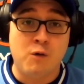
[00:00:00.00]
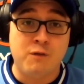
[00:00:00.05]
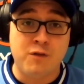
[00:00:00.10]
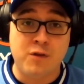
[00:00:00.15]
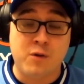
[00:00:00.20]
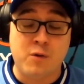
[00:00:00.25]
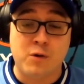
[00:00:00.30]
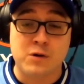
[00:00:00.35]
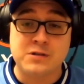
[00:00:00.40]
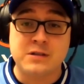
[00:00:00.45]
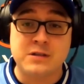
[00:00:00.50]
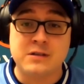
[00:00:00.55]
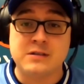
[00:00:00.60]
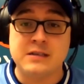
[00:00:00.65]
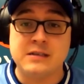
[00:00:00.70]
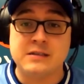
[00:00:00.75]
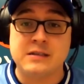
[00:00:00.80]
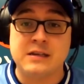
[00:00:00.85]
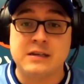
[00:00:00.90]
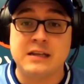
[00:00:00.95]
over the course of the
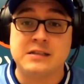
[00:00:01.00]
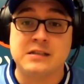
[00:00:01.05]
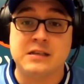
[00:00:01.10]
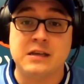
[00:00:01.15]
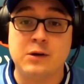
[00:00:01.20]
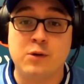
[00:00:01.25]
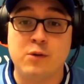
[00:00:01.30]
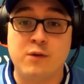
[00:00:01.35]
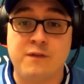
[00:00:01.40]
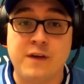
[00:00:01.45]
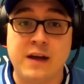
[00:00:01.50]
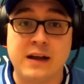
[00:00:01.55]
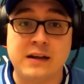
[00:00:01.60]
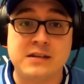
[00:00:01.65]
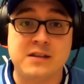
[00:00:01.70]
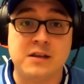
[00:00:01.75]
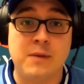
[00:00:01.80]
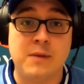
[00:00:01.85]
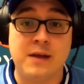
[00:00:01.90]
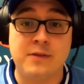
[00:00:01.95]
season, it's going to
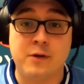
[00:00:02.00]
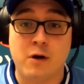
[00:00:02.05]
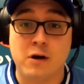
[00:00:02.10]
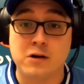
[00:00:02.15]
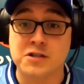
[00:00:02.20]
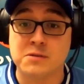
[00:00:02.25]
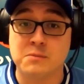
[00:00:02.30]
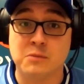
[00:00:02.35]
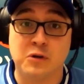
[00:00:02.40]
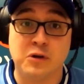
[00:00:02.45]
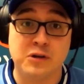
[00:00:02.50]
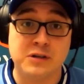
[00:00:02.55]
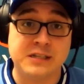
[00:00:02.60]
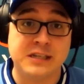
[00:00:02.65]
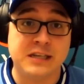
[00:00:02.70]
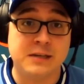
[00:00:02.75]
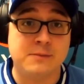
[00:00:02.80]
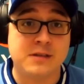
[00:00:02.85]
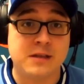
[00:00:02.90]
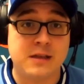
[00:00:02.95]
affect them. And there are some good
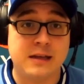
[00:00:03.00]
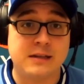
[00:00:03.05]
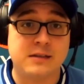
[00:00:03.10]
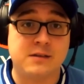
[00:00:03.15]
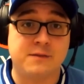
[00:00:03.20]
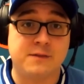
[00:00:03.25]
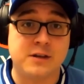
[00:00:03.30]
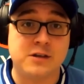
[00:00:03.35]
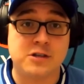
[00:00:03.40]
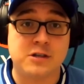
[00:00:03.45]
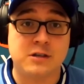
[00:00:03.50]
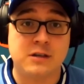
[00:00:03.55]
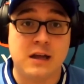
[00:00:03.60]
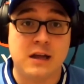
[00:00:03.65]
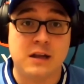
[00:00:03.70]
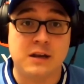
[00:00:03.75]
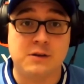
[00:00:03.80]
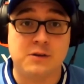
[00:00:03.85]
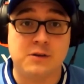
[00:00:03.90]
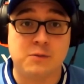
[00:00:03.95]
teams in that division,
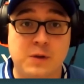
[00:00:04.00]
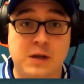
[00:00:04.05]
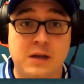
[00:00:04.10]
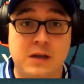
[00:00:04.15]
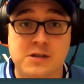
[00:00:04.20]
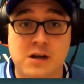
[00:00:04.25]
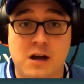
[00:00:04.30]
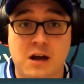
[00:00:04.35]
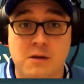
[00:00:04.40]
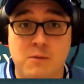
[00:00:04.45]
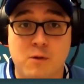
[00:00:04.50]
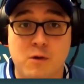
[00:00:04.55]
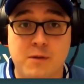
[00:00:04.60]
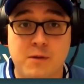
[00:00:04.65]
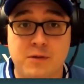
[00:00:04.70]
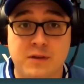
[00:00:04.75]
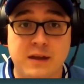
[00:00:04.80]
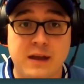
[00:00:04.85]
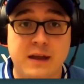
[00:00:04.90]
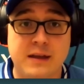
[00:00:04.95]
and we can talk more
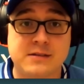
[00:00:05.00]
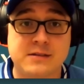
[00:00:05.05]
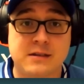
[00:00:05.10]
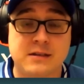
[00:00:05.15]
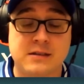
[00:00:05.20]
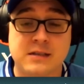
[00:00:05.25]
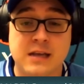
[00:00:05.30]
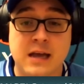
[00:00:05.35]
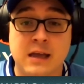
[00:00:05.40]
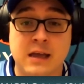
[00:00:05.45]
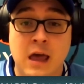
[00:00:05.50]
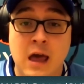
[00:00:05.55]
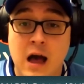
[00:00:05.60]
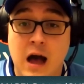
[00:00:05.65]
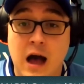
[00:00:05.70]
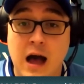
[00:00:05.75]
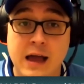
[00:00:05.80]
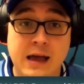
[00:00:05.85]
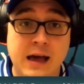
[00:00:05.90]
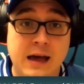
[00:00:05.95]
about the A's in a sec.
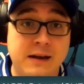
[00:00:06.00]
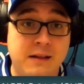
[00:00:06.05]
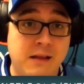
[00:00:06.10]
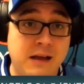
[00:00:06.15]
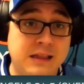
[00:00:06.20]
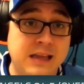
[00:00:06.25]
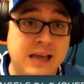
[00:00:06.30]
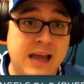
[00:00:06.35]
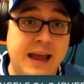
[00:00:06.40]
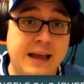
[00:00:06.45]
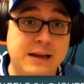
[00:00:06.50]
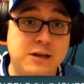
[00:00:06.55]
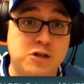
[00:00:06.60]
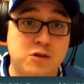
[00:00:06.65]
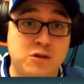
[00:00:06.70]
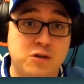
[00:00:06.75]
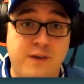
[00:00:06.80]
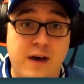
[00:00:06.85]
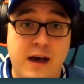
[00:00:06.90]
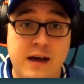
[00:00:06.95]
I kind of like the
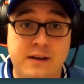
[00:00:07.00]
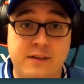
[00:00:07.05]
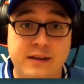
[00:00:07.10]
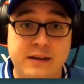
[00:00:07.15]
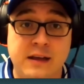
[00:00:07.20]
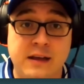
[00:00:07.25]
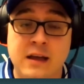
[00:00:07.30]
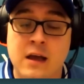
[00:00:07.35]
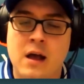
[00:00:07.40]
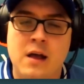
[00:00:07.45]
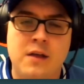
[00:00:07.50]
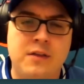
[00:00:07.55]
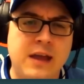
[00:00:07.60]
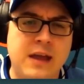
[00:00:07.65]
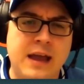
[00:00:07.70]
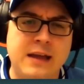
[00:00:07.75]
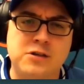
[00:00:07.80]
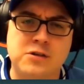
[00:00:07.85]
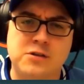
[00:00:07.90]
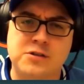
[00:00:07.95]
Angels finally. To,
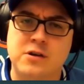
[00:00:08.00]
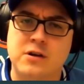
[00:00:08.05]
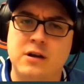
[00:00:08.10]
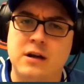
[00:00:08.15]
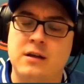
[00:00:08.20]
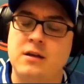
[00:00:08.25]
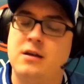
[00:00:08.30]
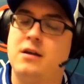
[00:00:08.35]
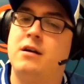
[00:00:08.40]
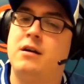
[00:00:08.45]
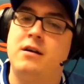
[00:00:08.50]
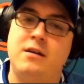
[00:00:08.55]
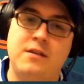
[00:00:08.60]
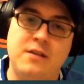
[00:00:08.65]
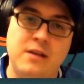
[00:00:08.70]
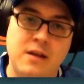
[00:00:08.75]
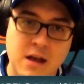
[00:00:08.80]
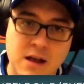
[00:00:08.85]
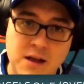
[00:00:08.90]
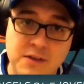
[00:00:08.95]
the Angels are a
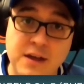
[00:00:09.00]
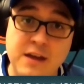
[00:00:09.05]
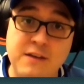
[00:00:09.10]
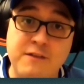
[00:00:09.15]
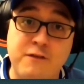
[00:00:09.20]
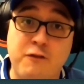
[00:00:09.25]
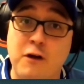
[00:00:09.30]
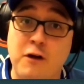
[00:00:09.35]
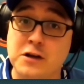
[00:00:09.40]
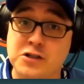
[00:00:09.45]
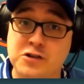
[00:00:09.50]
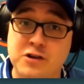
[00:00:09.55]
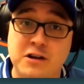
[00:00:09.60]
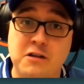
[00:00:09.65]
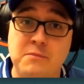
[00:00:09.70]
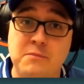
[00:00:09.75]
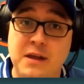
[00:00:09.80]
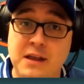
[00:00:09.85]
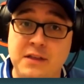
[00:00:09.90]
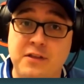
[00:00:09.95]
they've
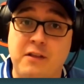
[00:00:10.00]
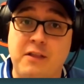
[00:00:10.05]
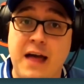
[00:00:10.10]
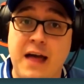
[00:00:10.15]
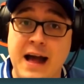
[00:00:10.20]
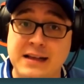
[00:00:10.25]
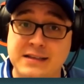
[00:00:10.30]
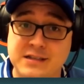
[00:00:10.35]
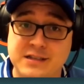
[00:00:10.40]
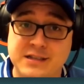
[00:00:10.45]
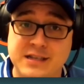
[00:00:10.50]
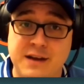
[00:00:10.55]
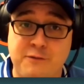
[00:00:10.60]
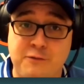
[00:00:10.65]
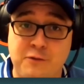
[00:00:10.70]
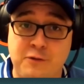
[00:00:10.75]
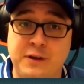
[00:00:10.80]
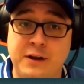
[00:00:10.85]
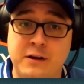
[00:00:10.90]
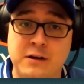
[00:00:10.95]
frustrated me the last
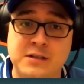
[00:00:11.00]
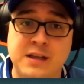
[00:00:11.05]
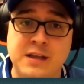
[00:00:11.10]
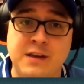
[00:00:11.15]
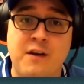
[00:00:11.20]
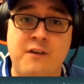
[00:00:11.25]
several years.